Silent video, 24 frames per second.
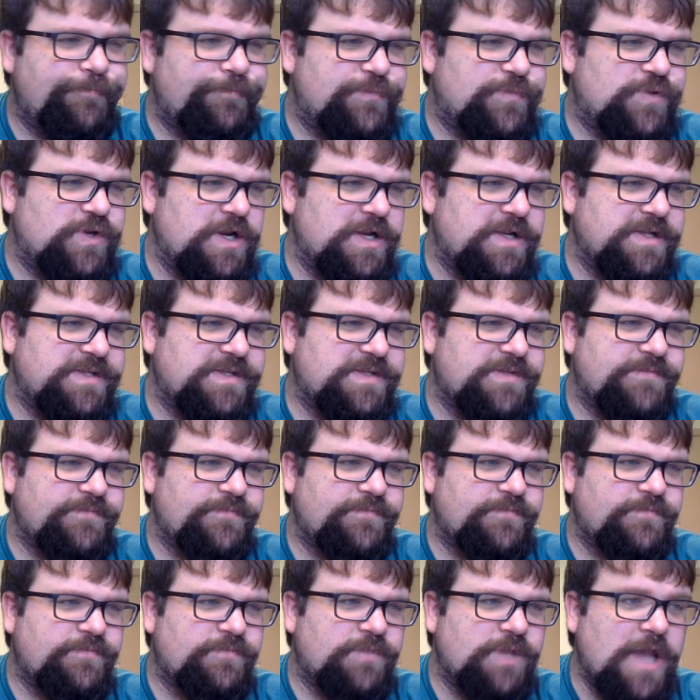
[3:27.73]
just
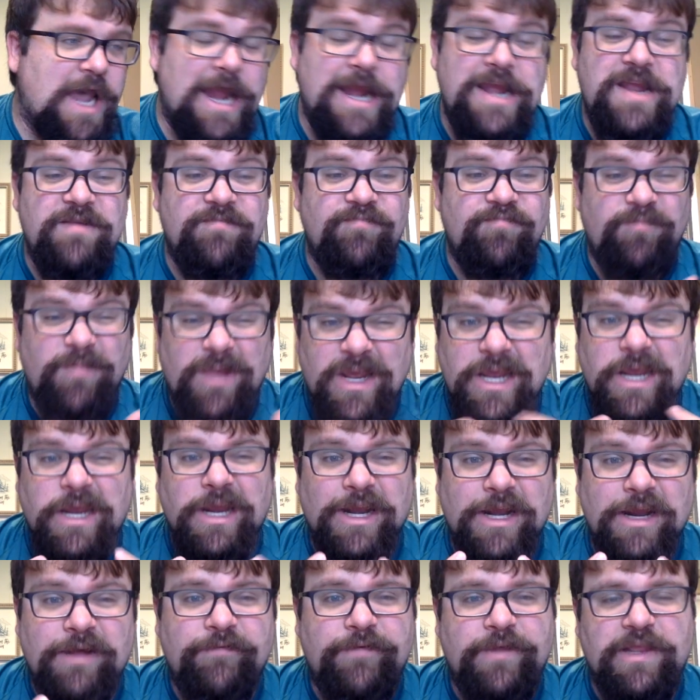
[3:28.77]
kind of
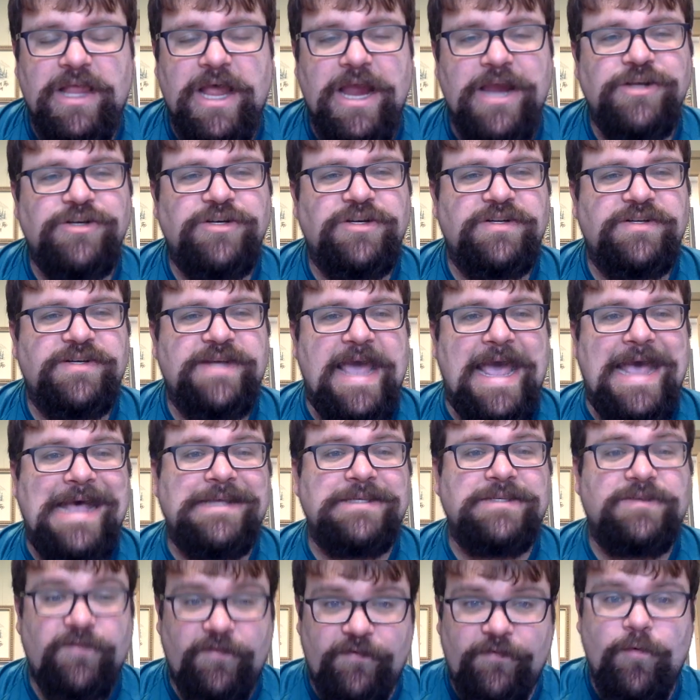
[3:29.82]
mean of Elijah to
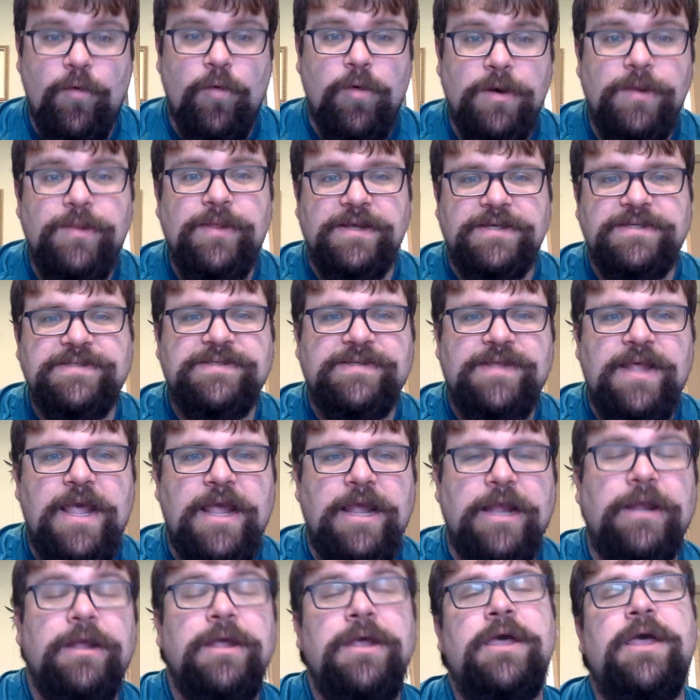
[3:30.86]
ask for this
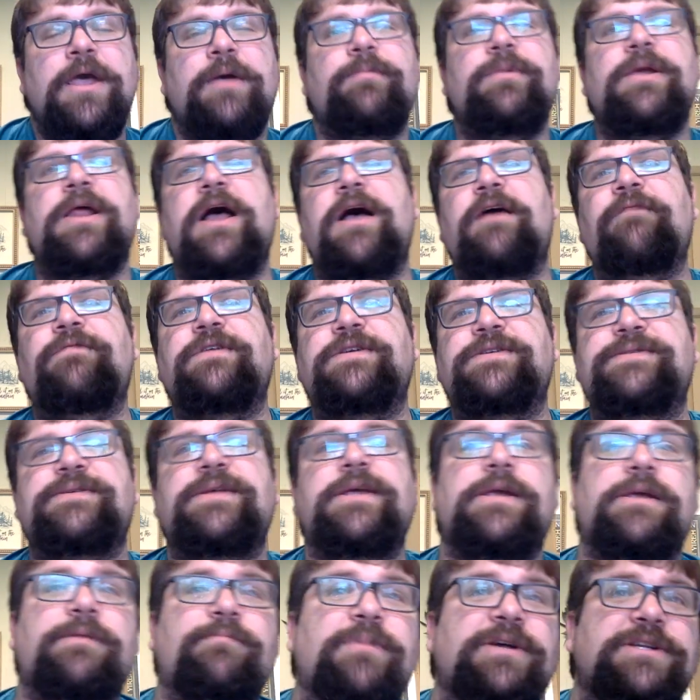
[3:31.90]
thing. I mean,
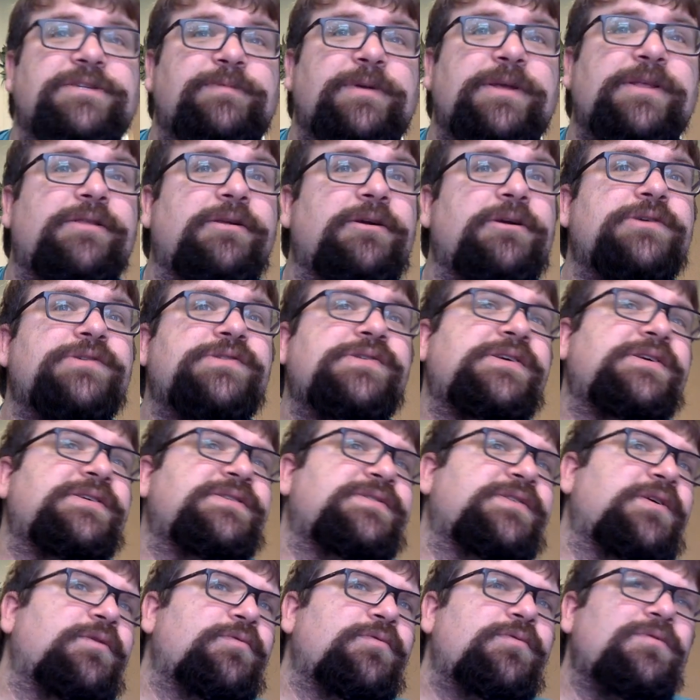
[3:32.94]
obviously he must be thirsty,
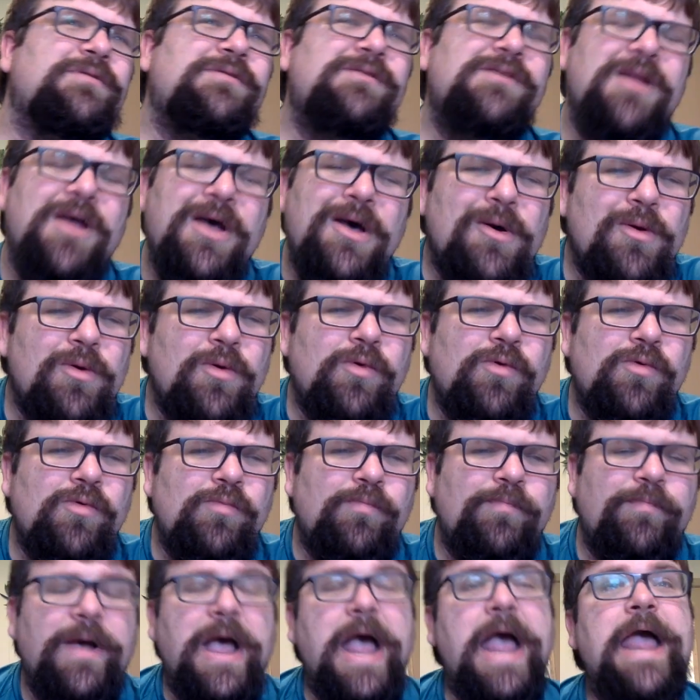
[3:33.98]
so no,
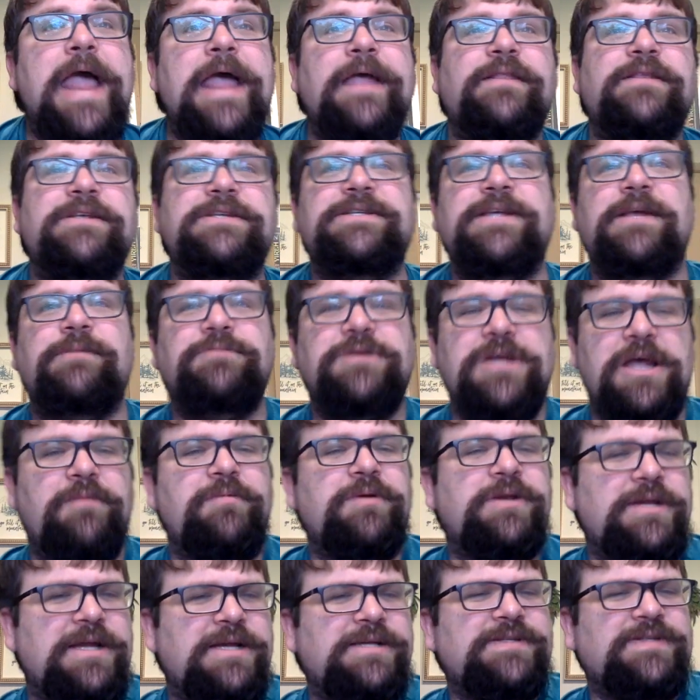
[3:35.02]
but at the same time,
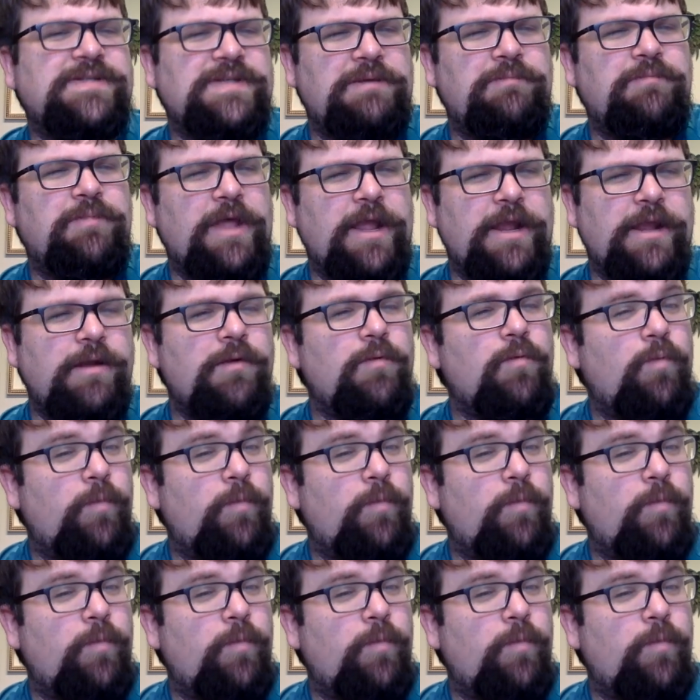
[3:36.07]
it does seem like a